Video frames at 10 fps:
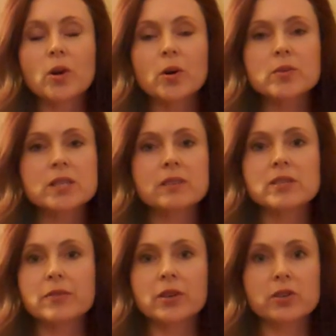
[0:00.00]
host of
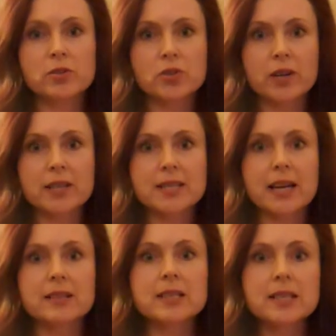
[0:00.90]
different nutrients
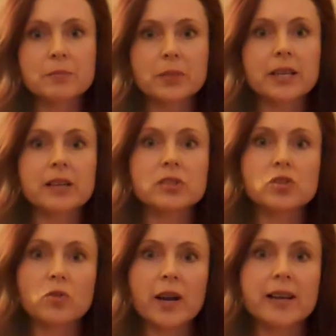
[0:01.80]
that simply
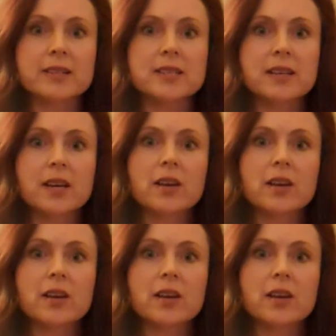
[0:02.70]
address